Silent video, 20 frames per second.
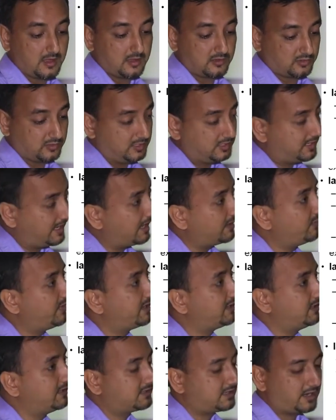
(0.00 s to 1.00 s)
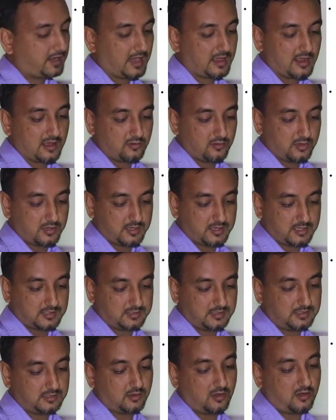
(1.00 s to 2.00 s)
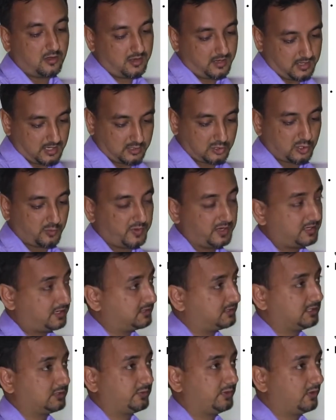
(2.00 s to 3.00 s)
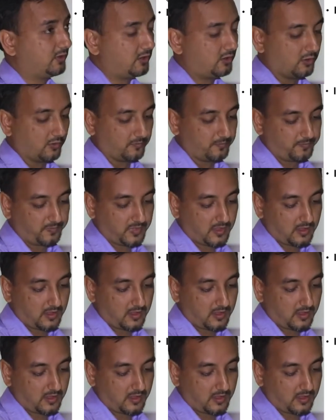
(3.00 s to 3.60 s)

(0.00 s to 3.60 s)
So it can be an intracanal testis or an atrophic testis, we don't know.